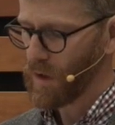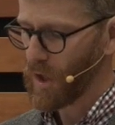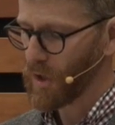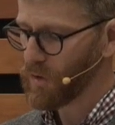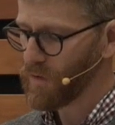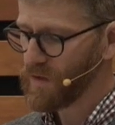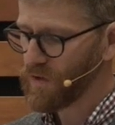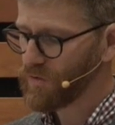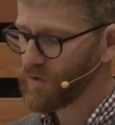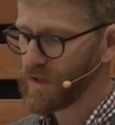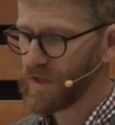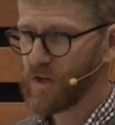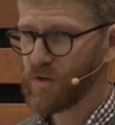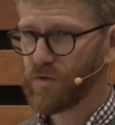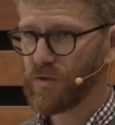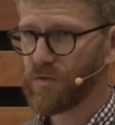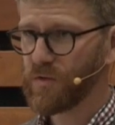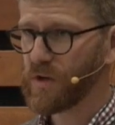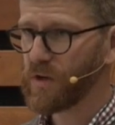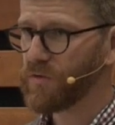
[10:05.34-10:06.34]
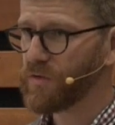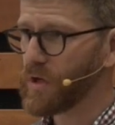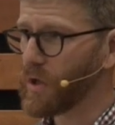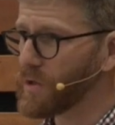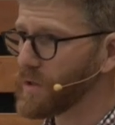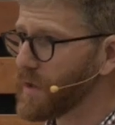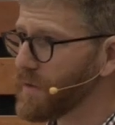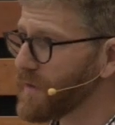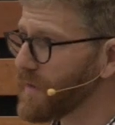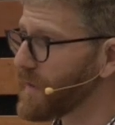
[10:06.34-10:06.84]
Under these conditions, it is the
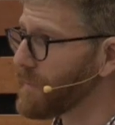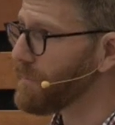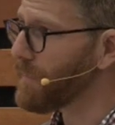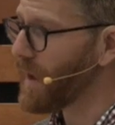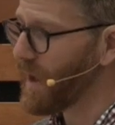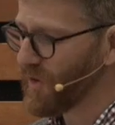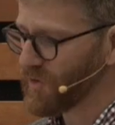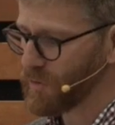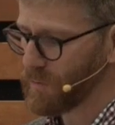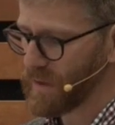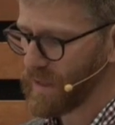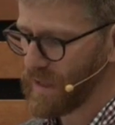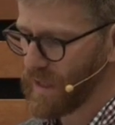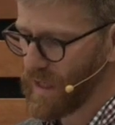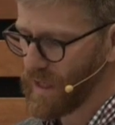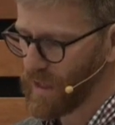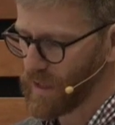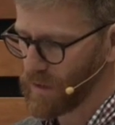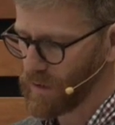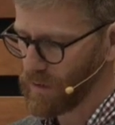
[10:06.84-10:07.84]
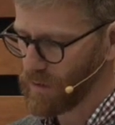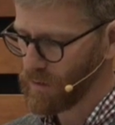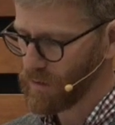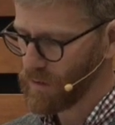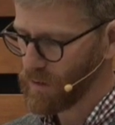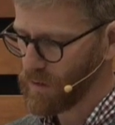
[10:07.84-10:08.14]
only thing that possibly can